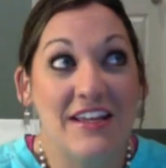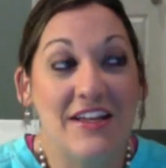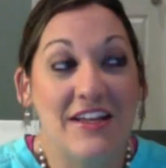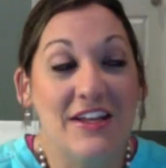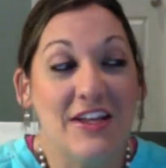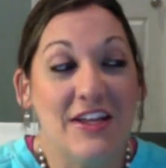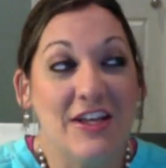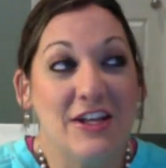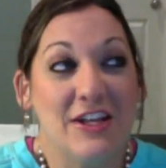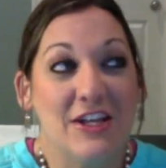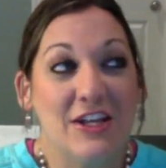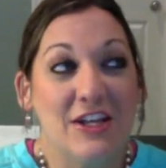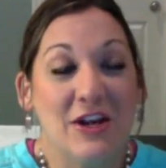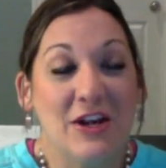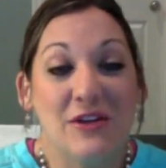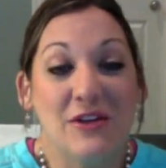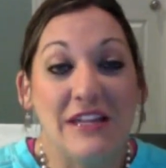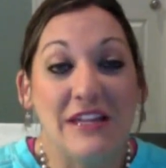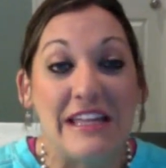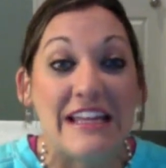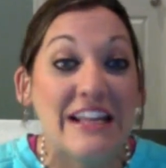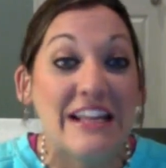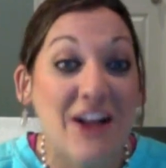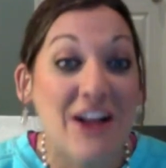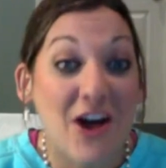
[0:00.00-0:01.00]

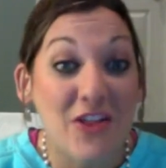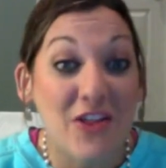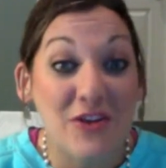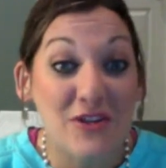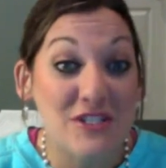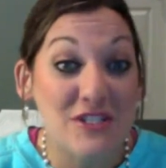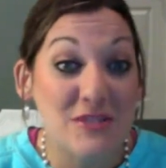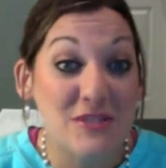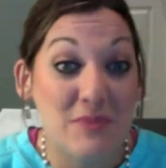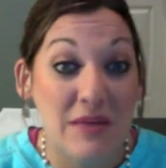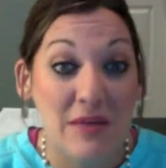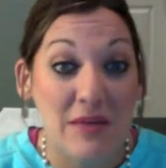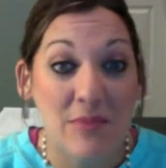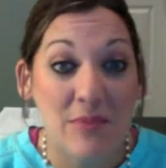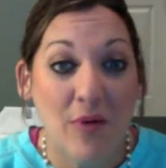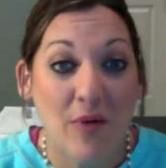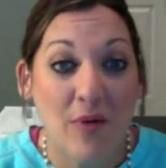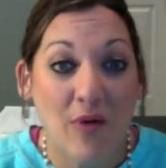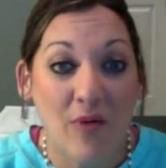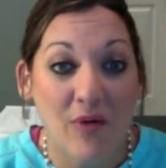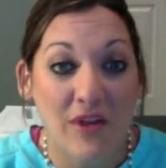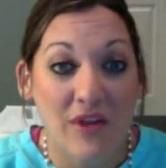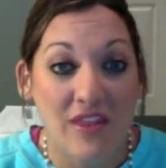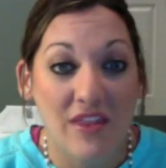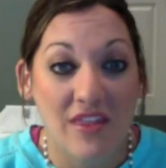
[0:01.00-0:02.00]
lead all those people
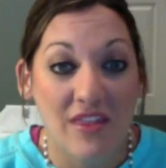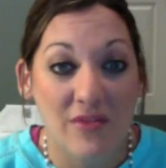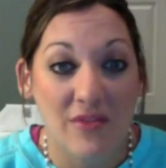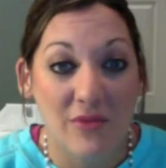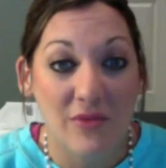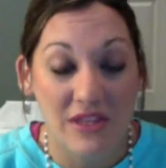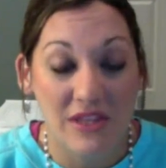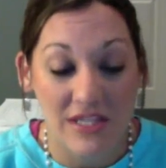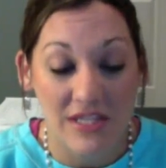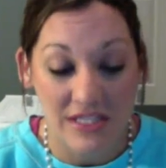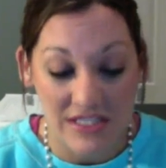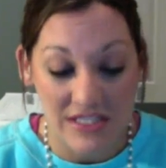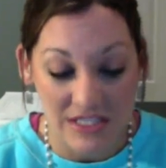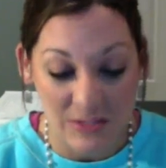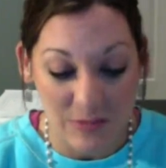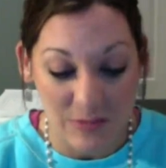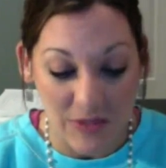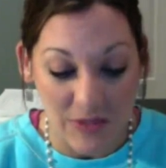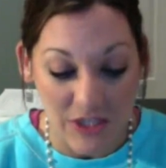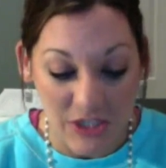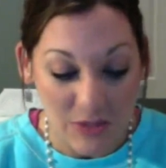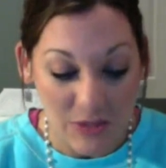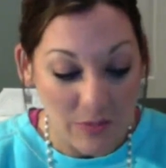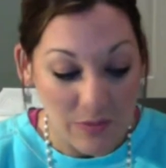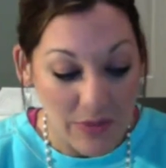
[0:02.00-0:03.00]
with his
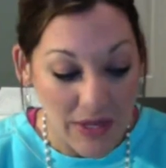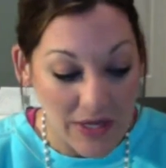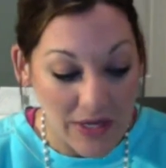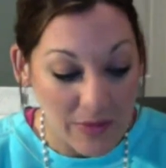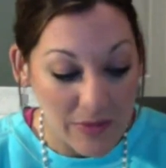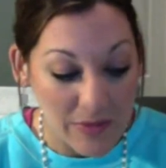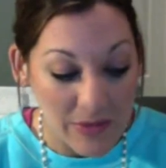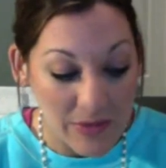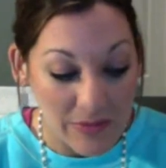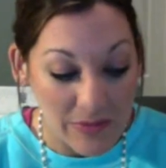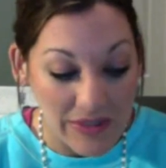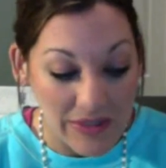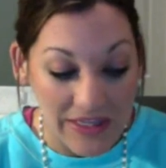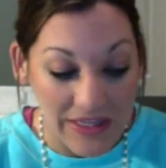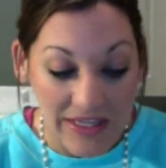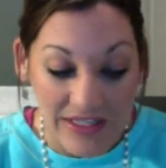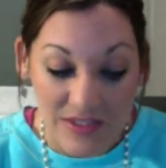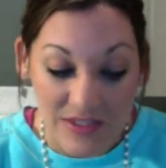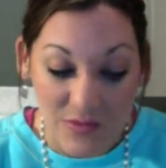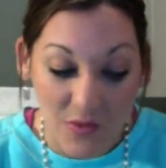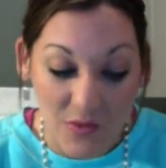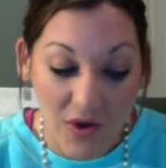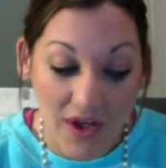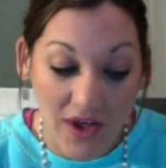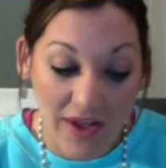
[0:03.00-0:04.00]
speech impediment. But guess
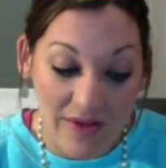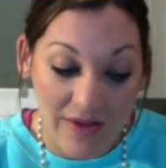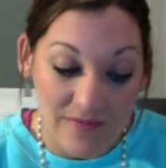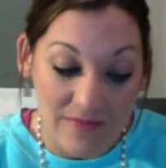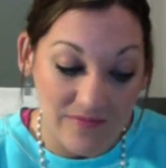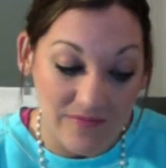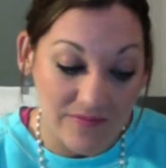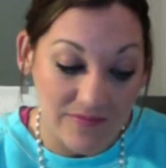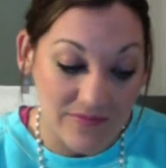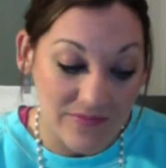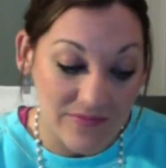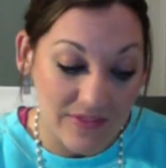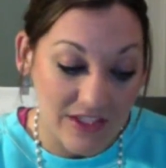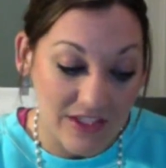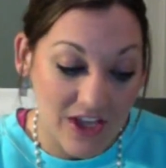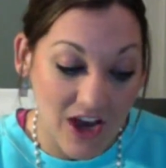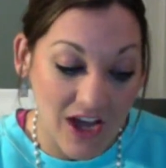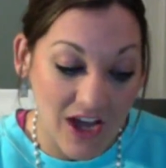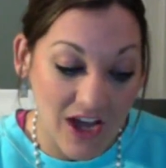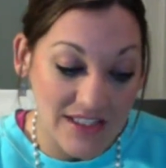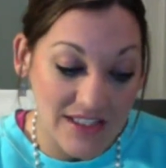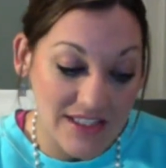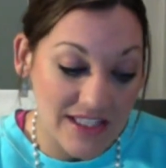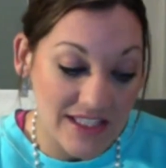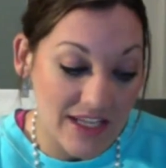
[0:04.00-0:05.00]
what?
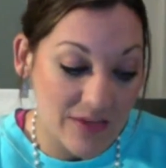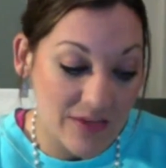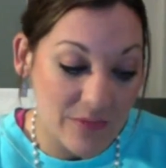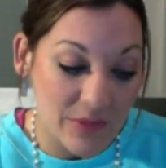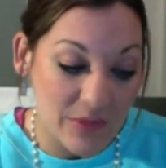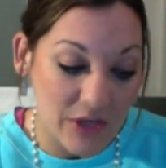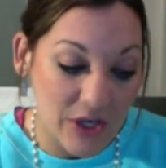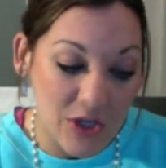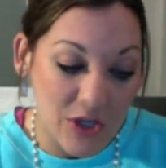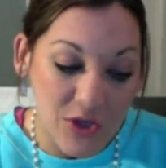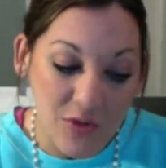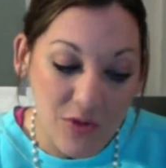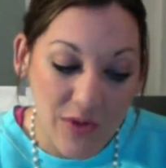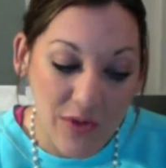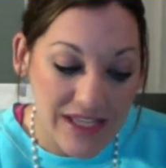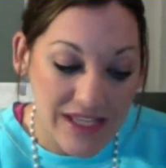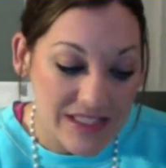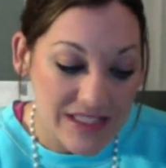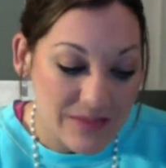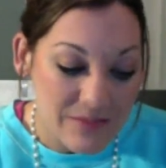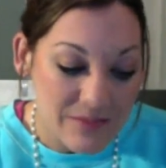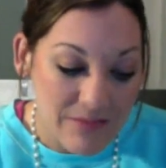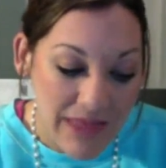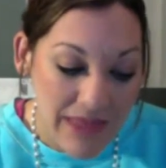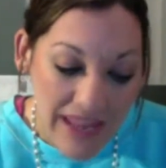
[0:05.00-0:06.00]
God said, but who has
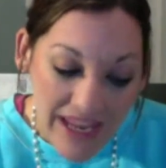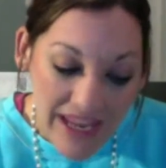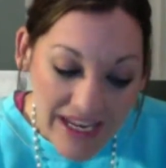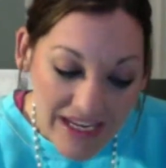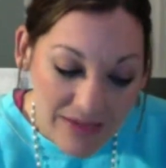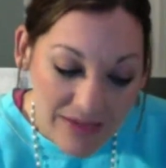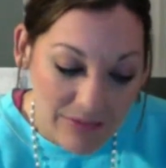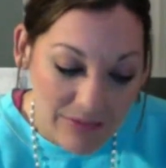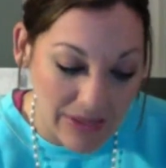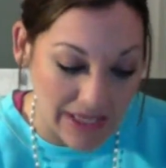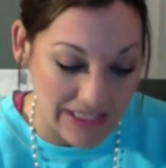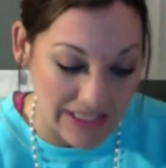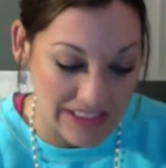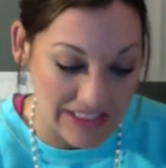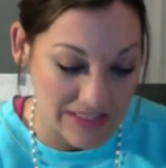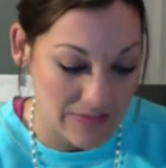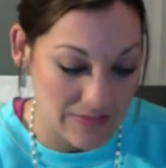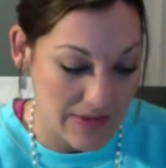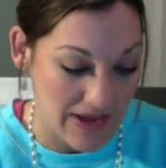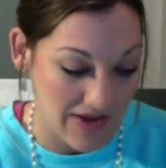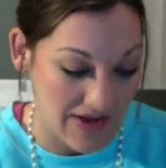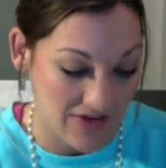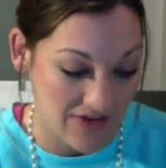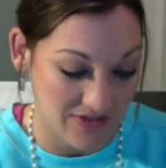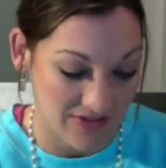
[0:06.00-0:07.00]
made man's
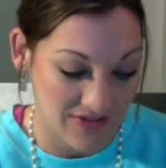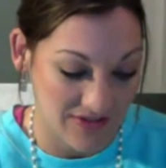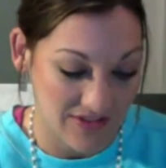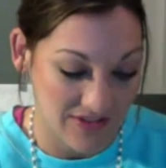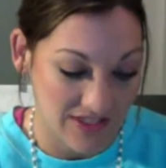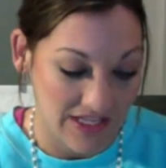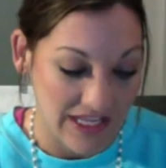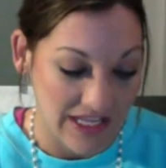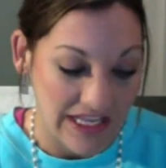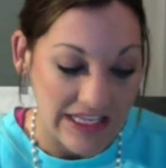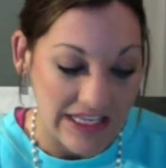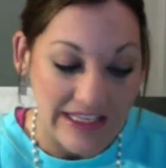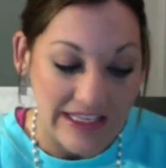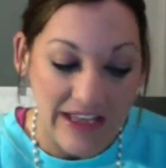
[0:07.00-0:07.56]
mouth? Now